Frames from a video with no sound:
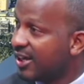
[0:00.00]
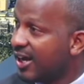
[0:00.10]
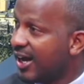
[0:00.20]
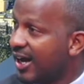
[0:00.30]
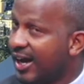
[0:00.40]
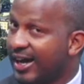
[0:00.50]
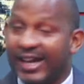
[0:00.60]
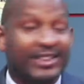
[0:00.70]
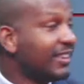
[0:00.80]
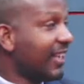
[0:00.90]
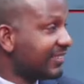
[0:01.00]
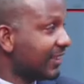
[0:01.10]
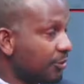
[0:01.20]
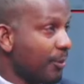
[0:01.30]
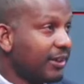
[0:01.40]
And it
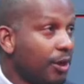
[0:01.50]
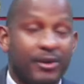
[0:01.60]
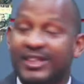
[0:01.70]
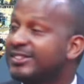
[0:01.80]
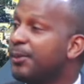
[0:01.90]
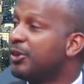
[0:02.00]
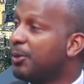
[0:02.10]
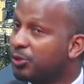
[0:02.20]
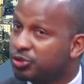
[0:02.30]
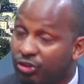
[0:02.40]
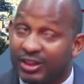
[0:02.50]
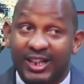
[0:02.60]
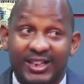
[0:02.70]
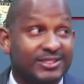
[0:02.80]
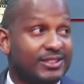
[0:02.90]
doesn't matter whether some
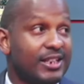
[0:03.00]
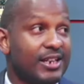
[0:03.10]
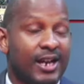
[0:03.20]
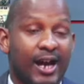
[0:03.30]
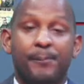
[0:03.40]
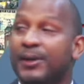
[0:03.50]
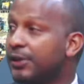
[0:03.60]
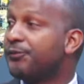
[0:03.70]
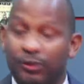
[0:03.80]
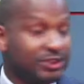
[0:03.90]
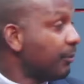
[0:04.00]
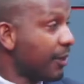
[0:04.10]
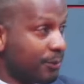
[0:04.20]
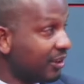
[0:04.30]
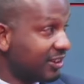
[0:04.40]
demonstrators are being influenced by
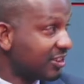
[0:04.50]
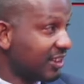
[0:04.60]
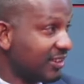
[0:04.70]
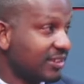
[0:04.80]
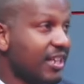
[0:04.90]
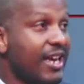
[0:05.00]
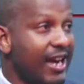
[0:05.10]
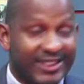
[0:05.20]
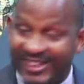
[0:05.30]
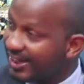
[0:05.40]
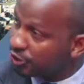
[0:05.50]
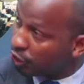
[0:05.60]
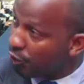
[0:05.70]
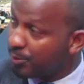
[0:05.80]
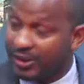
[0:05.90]
politicians. Their
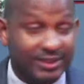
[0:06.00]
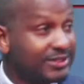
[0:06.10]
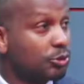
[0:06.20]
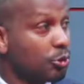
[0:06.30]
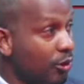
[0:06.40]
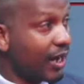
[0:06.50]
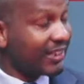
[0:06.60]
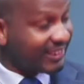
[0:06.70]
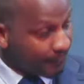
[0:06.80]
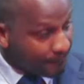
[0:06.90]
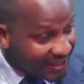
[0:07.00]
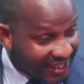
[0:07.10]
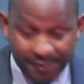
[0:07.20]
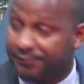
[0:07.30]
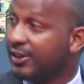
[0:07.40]
job is to look at the
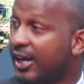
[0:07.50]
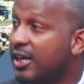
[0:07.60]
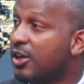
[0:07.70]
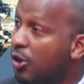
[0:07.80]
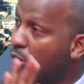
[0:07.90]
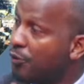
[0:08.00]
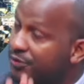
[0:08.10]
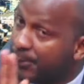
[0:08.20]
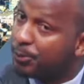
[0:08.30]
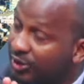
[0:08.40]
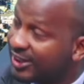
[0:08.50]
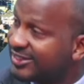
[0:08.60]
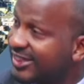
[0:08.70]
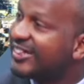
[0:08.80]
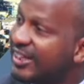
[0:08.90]
behavior of the
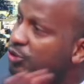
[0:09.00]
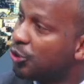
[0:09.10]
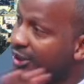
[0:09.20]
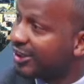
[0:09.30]
protesters. That is all that matters.